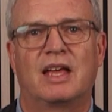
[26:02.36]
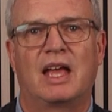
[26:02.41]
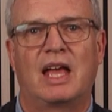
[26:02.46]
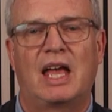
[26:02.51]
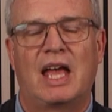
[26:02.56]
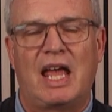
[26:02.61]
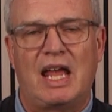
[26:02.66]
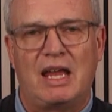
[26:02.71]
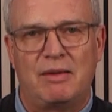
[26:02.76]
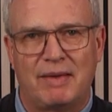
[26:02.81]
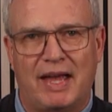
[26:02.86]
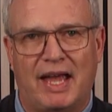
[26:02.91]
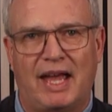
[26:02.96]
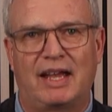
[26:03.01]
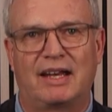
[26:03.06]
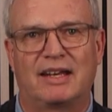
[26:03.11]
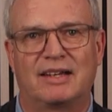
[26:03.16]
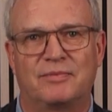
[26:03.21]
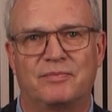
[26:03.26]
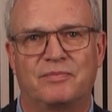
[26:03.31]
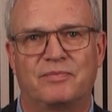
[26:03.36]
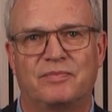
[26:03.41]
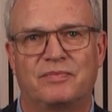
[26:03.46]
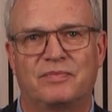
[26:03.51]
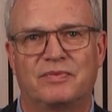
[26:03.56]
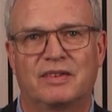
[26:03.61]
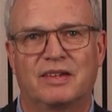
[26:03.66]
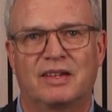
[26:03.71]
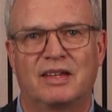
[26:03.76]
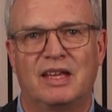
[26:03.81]
Amen.
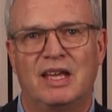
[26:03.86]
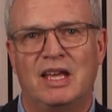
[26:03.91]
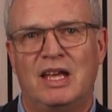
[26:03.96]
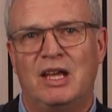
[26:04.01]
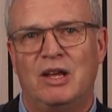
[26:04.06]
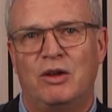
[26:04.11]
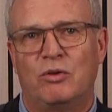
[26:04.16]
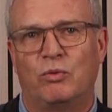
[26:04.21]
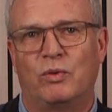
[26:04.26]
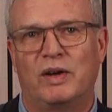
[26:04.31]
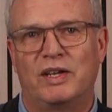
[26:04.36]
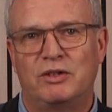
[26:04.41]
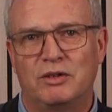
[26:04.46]
When